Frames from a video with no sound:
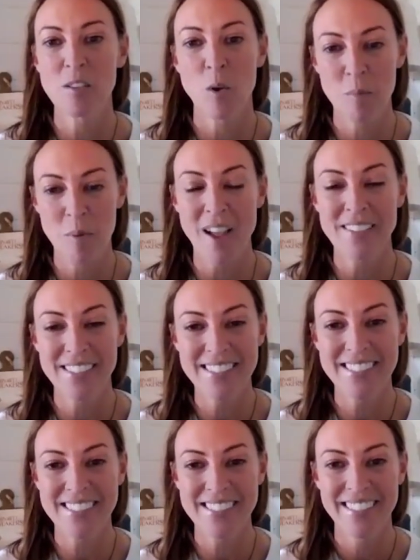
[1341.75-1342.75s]
this whole
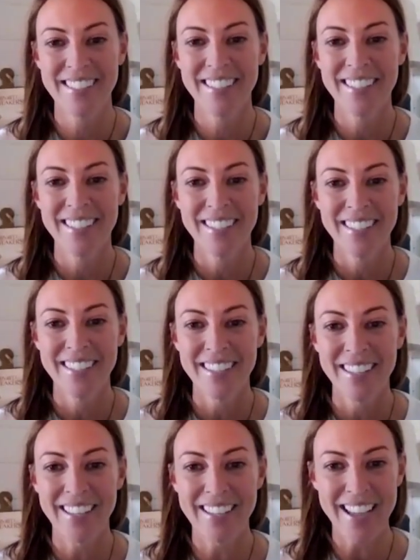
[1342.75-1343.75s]
process,
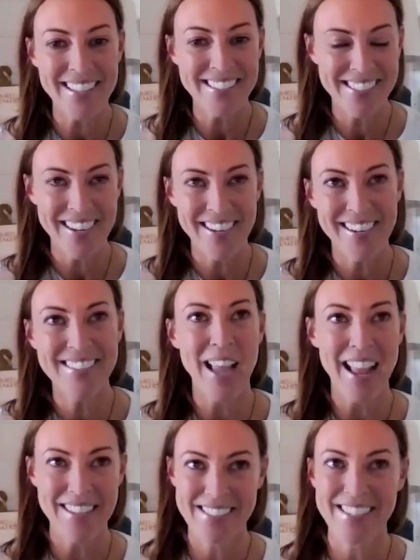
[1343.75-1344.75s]
it got scary. It's
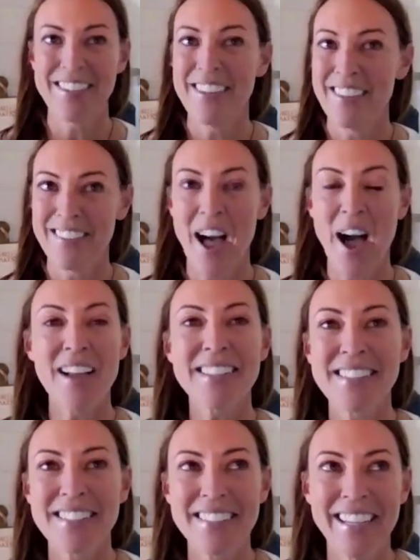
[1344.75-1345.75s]
gotten scary a
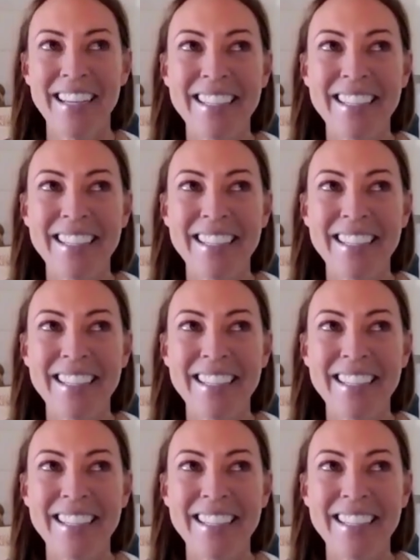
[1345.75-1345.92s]
lot,